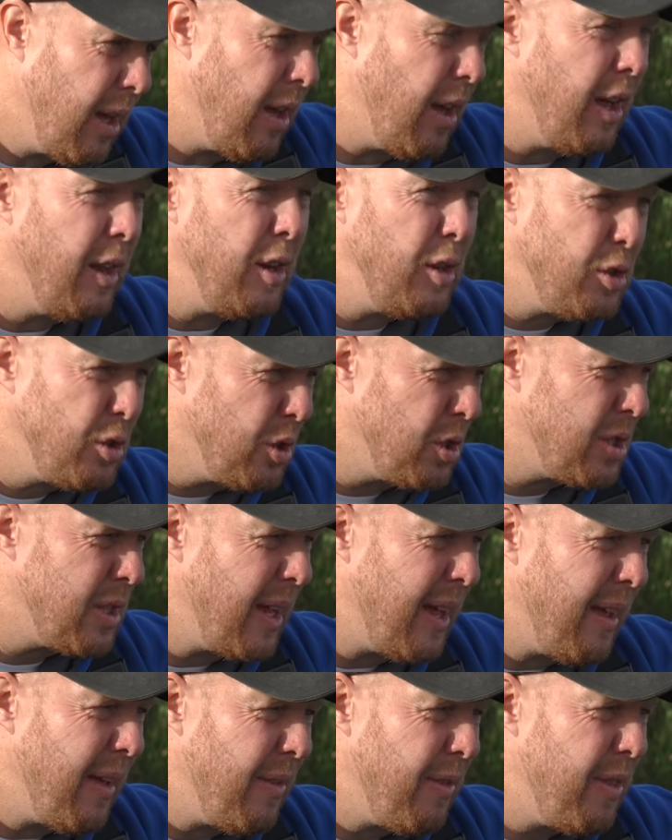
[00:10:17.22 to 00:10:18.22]
and it just,
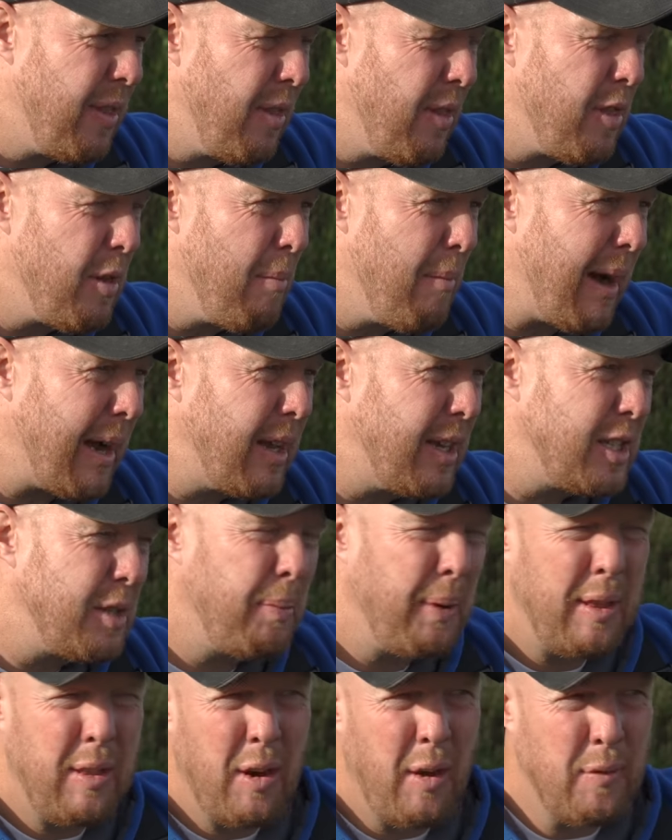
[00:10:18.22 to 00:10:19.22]
the maggot,
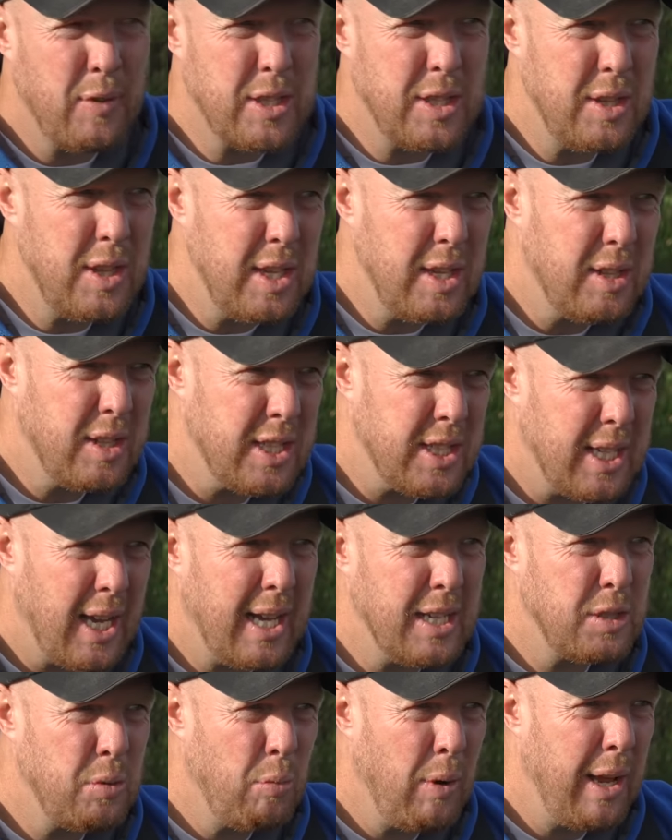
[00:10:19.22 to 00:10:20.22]
depending obviously the
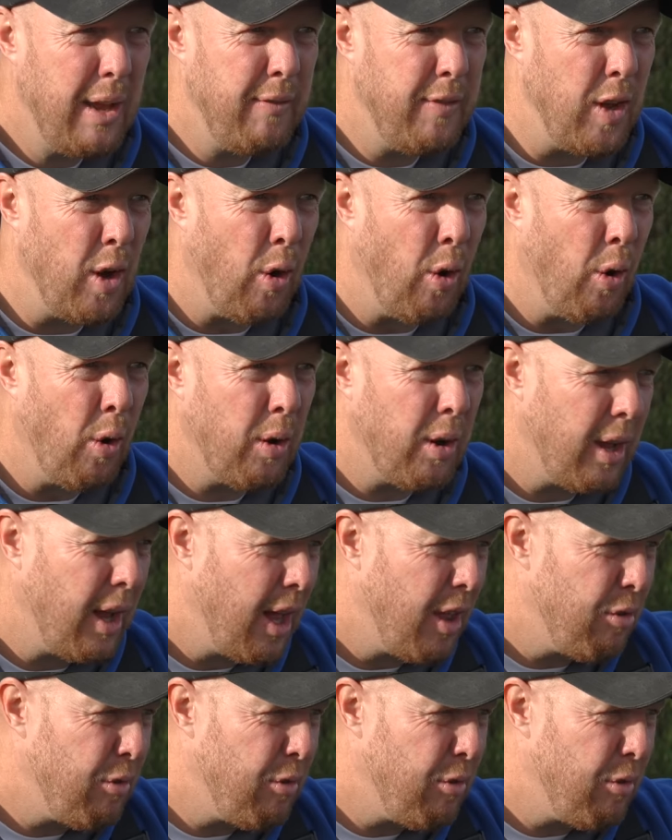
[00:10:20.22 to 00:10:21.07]
size and weight of your hook,